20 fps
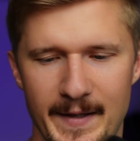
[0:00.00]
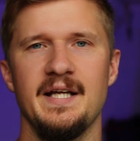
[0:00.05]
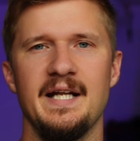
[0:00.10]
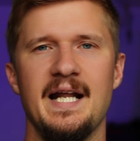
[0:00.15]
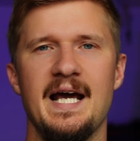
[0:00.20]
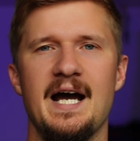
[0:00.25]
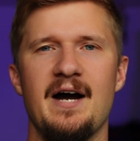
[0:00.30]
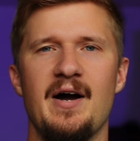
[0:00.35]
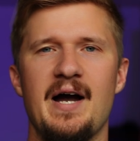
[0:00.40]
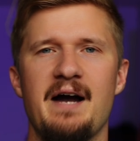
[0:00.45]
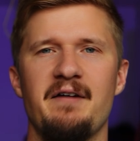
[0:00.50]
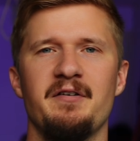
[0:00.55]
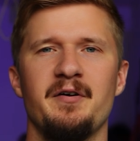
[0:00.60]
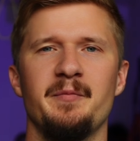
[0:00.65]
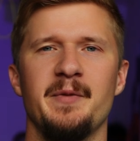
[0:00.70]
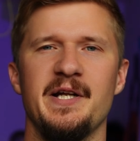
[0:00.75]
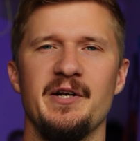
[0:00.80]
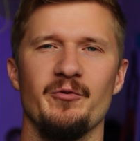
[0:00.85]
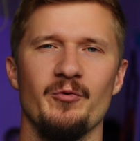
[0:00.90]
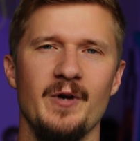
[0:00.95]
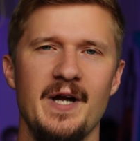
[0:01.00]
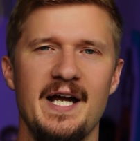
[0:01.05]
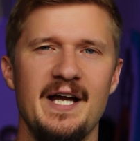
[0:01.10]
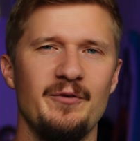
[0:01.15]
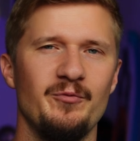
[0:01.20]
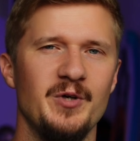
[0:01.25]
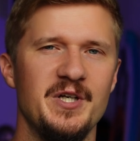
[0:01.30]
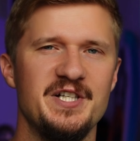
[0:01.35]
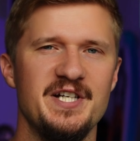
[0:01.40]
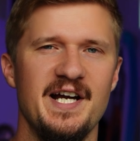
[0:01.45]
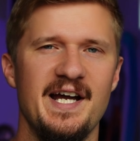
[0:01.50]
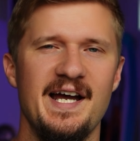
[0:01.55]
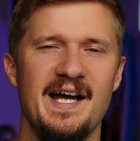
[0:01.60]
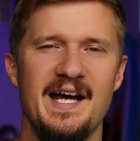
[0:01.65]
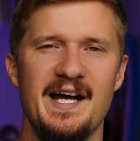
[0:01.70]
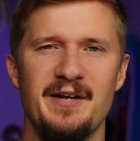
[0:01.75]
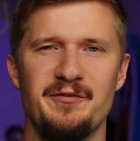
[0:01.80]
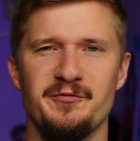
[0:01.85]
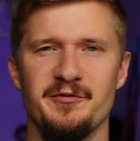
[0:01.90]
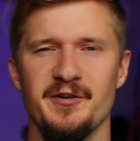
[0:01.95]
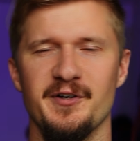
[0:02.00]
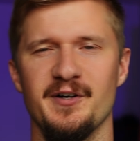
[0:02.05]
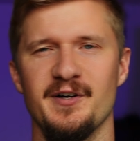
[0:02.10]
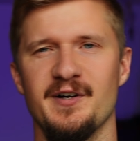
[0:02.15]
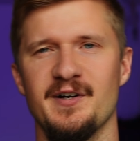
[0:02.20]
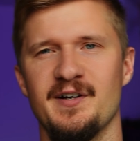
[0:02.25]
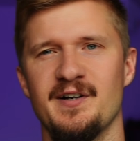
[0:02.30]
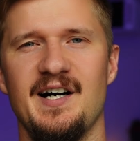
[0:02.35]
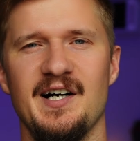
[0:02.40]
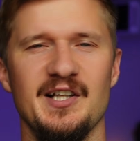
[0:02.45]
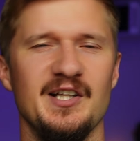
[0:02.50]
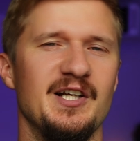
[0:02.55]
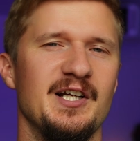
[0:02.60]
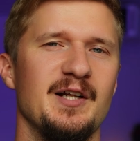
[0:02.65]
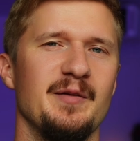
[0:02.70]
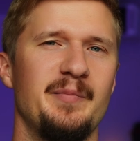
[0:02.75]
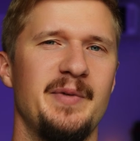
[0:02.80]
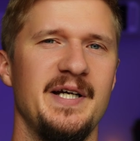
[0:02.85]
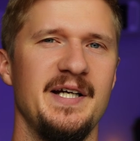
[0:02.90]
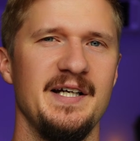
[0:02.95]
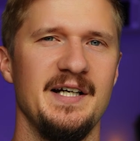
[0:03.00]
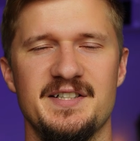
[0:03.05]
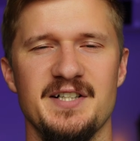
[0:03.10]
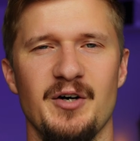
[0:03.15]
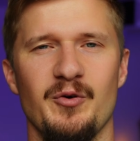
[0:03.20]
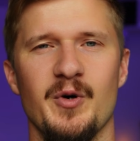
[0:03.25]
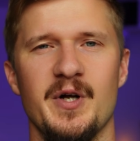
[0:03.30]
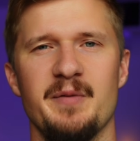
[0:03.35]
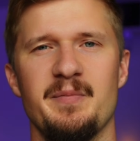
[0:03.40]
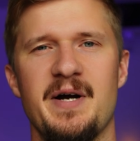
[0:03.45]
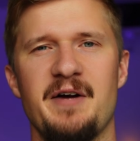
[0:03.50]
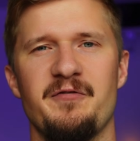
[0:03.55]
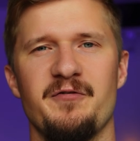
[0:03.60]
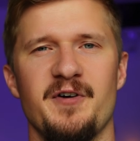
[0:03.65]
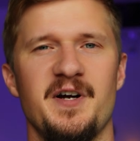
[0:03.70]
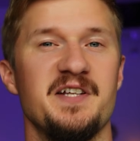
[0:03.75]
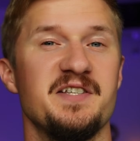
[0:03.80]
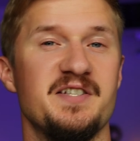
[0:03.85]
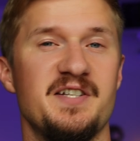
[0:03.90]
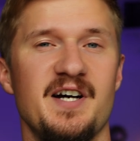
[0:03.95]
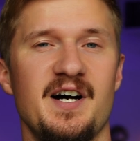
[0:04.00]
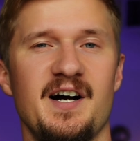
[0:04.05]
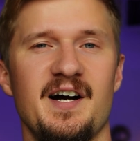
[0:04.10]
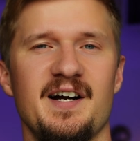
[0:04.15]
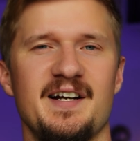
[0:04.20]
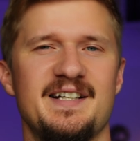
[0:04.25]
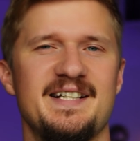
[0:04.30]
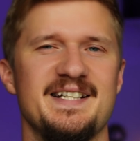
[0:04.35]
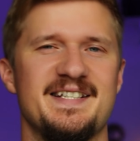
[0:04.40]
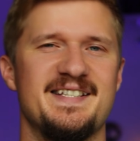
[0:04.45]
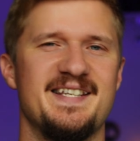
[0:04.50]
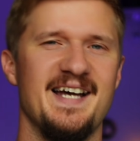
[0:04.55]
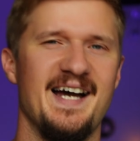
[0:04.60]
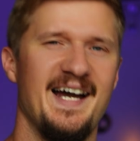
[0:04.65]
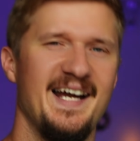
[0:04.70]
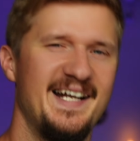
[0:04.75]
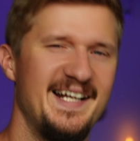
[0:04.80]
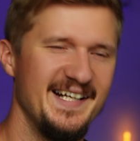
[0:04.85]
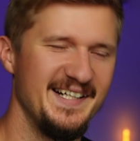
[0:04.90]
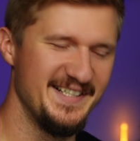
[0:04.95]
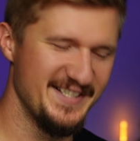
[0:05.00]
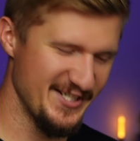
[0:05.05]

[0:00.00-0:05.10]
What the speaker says: They now have them in red, which I had for a little bit until one of my friend's dog decided